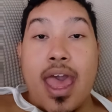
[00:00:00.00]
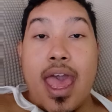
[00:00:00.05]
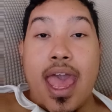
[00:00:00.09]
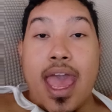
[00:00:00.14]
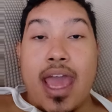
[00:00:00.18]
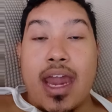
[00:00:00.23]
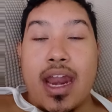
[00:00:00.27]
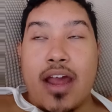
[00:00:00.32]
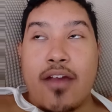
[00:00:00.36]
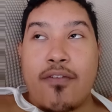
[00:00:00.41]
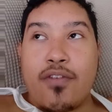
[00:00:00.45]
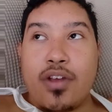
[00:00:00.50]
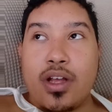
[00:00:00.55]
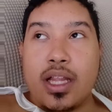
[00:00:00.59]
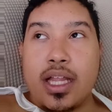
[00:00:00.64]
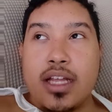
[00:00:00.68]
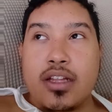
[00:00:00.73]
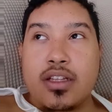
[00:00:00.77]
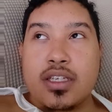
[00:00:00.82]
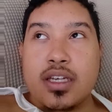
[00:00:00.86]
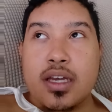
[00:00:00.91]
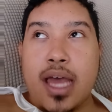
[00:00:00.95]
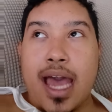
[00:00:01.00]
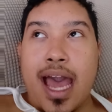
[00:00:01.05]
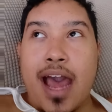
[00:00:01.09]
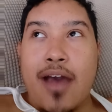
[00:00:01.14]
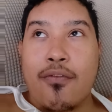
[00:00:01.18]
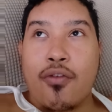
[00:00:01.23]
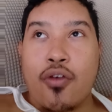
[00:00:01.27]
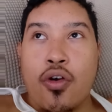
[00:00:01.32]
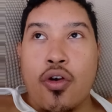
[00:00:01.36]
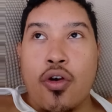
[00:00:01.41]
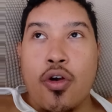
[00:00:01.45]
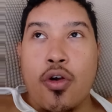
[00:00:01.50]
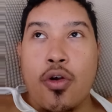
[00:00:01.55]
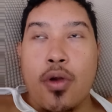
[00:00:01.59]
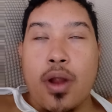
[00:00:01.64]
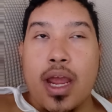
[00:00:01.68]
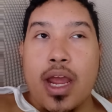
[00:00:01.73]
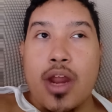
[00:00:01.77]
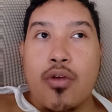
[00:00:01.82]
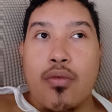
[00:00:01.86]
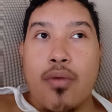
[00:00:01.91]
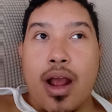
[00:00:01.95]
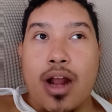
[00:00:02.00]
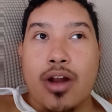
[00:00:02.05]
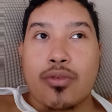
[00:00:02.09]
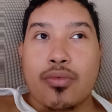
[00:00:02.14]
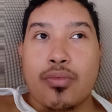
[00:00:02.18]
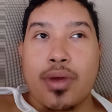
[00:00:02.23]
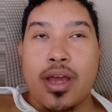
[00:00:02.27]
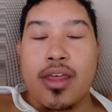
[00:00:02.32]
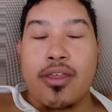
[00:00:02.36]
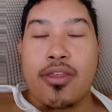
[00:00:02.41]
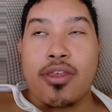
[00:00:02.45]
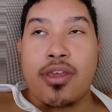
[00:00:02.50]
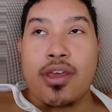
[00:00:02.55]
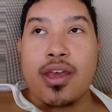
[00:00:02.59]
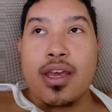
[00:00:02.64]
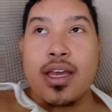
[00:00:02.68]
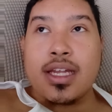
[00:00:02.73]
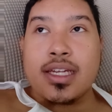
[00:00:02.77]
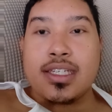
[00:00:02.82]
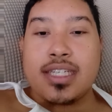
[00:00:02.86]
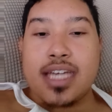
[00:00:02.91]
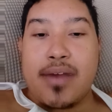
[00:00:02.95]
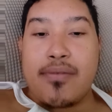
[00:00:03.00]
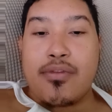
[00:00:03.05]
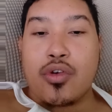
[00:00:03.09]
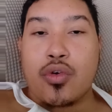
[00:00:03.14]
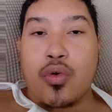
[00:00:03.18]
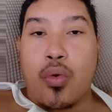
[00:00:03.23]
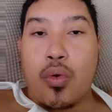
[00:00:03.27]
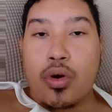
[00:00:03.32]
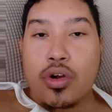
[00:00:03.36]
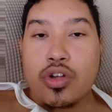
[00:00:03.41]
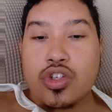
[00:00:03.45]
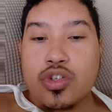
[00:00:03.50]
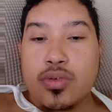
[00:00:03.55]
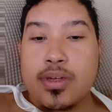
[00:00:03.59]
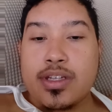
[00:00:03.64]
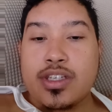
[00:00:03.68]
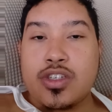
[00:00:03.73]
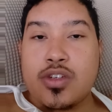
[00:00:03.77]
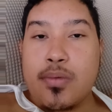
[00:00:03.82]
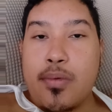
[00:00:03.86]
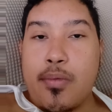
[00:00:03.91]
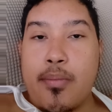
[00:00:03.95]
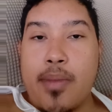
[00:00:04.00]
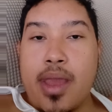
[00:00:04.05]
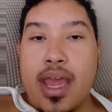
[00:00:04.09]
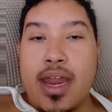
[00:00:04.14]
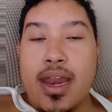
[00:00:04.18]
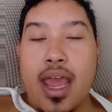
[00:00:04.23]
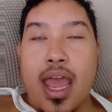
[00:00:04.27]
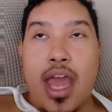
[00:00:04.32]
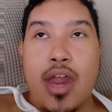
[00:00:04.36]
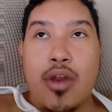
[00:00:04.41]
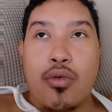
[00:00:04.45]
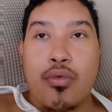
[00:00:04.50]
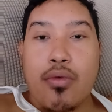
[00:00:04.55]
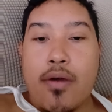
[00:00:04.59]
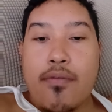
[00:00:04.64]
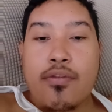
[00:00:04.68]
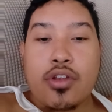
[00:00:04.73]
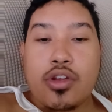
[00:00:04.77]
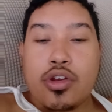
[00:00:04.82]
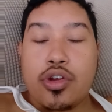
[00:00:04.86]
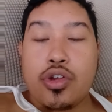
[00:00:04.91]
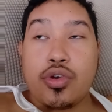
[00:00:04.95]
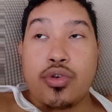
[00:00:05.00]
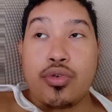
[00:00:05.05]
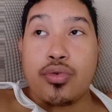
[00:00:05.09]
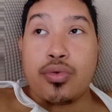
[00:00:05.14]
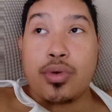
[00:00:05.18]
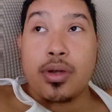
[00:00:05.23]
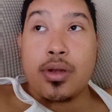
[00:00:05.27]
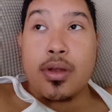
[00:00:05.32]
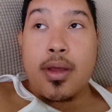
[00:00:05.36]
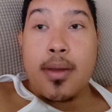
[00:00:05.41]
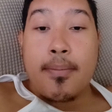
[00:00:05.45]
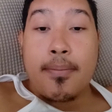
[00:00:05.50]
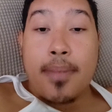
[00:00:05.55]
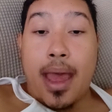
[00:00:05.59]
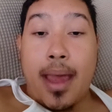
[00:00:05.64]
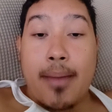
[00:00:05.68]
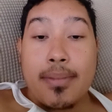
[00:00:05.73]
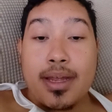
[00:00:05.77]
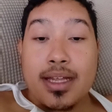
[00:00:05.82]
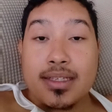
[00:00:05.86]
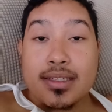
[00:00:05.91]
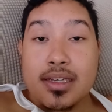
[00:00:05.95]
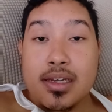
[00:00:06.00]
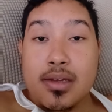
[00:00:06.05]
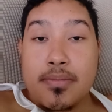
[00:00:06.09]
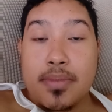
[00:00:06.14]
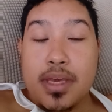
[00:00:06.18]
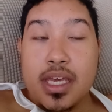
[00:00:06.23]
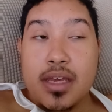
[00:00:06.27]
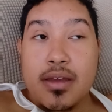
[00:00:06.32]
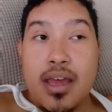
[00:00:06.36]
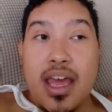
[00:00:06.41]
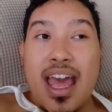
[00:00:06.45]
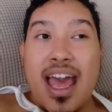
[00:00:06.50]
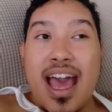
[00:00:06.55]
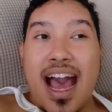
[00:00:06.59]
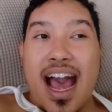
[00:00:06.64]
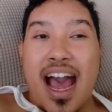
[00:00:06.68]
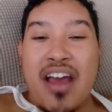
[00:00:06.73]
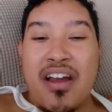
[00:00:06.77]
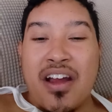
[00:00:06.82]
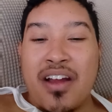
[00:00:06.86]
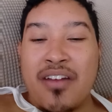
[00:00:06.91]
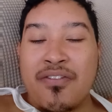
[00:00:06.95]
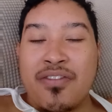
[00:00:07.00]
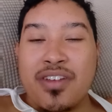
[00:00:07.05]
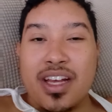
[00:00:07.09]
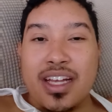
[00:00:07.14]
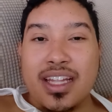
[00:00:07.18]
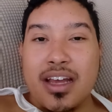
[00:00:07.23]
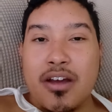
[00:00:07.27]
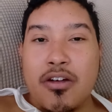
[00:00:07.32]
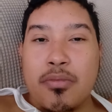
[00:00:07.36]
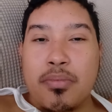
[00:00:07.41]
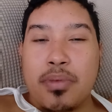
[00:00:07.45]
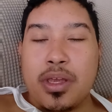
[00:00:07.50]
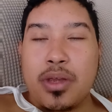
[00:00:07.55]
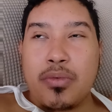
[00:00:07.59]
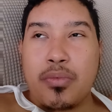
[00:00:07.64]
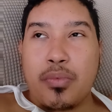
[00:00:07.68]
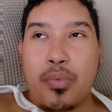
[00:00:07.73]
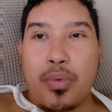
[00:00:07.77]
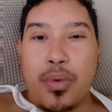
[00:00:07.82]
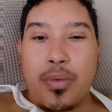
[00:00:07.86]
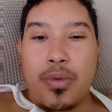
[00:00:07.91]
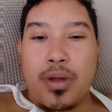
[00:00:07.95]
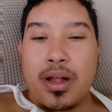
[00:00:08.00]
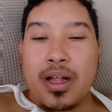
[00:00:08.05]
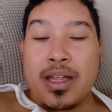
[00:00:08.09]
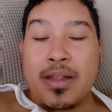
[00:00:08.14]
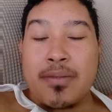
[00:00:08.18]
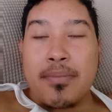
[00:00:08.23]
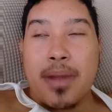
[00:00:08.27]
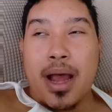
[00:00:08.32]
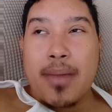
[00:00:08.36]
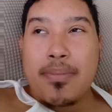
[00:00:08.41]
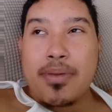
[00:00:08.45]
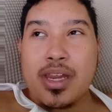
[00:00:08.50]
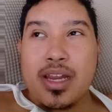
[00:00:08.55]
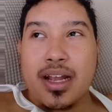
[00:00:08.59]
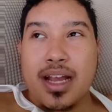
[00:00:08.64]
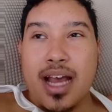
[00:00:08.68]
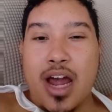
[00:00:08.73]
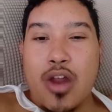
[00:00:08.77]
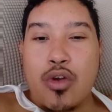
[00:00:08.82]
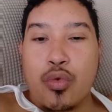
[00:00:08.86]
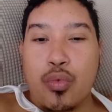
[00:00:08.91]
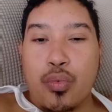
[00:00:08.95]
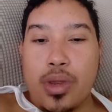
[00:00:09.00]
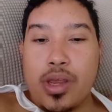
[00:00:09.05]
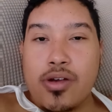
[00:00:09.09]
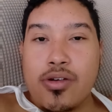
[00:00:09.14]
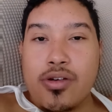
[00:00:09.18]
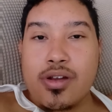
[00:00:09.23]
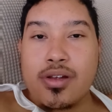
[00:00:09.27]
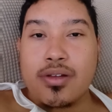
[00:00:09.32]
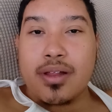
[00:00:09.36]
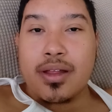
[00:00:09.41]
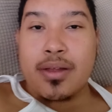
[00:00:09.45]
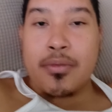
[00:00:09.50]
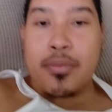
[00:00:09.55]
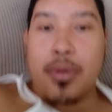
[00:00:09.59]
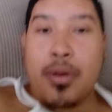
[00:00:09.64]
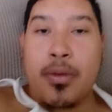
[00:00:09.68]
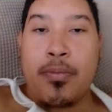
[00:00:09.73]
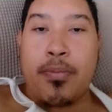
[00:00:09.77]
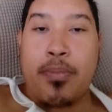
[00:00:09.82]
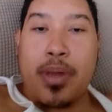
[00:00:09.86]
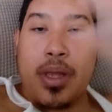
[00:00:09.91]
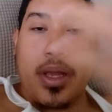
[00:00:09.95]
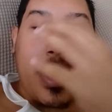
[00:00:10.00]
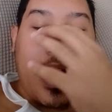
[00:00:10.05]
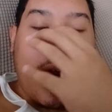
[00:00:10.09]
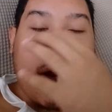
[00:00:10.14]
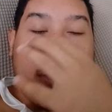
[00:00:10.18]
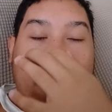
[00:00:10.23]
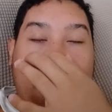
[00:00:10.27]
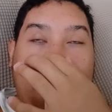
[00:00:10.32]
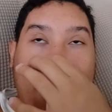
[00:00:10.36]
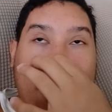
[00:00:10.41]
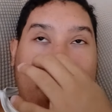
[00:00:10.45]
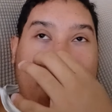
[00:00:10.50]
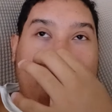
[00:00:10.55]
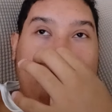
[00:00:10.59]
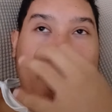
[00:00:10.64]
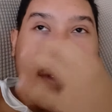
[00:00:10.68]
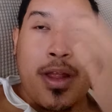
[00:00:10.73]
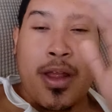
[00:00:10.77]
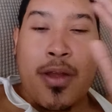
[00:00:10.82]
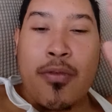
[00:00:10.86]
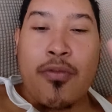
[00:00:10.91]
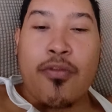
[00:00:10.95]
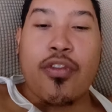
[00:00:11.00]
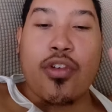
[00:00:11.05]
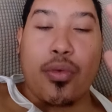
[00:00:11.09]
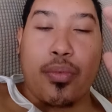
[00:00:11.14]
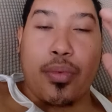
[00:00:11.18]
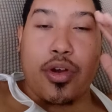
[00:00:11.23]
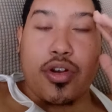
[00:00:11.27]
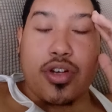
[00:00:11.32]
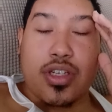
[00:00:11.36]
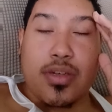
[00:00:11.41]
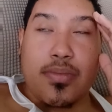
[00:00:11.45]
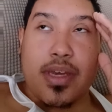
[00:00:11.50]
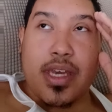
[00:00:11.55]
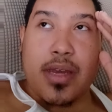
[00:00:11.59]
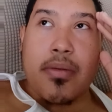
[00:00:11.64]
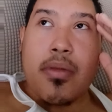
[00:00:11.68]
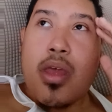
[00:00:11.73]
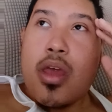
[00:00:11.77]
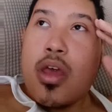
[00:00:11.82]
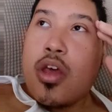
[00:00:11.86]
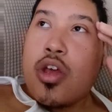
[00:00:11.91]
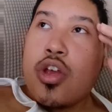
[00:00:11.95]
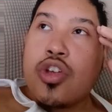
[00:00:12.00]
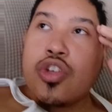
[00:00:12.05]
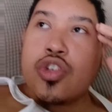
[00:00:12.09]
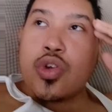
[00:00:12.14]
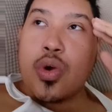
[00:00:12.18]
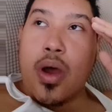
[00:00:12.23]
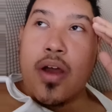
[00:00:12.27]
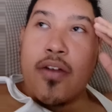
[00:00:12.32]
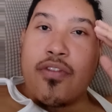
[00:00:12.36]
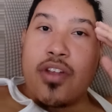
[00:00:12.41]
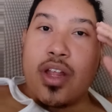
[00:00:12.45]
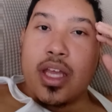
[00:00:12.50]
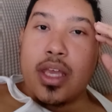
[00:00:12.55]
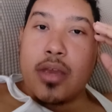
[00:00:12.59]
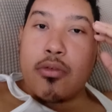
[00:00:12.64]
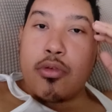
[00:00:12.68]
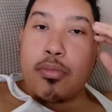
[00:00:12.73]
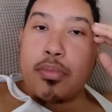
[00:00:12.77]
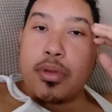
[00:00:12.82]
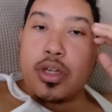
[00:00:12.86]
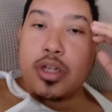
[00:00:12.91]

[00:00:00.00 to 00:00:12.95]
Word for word: And I feel like to have her interact with David Corenswet's Superman and whoever the new Batman's going to be, I, I, feel like that would be, in my opinion, kind of weird. It would be kind of, it, it, would feel weird to me. So I feel like it would be